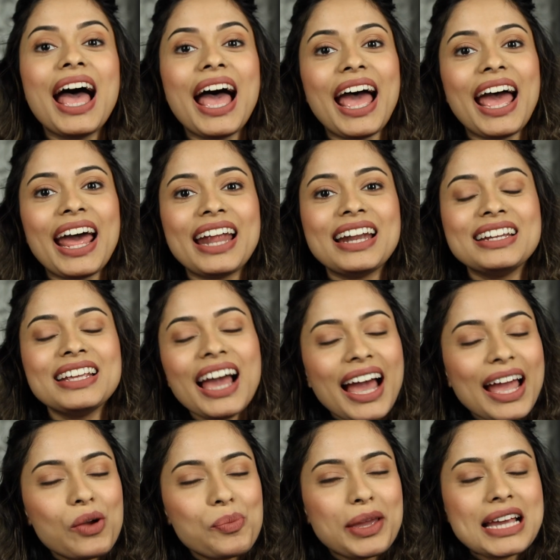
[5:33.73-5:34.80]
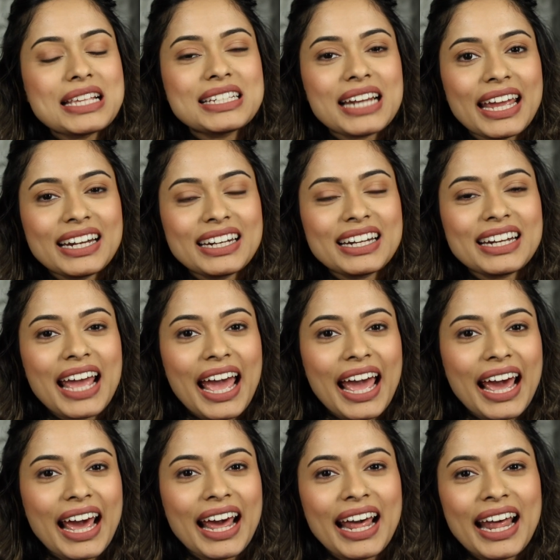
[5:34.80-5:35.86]
And yeah, I hope you guys liked it,
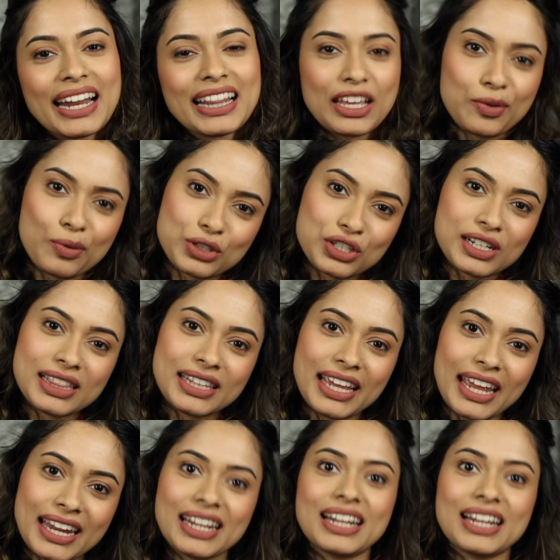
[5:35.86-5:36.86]
and thank you for watching till the end,